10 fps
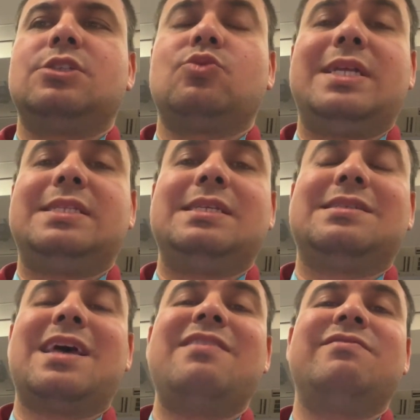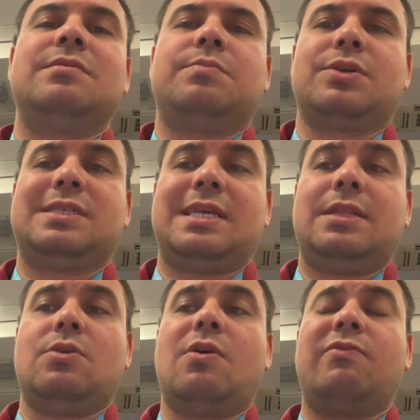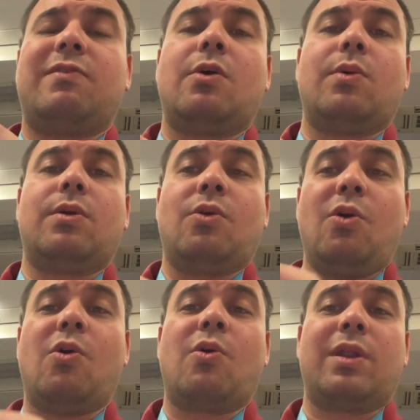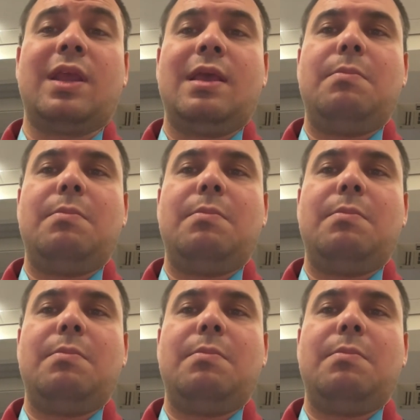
27% of our cohort,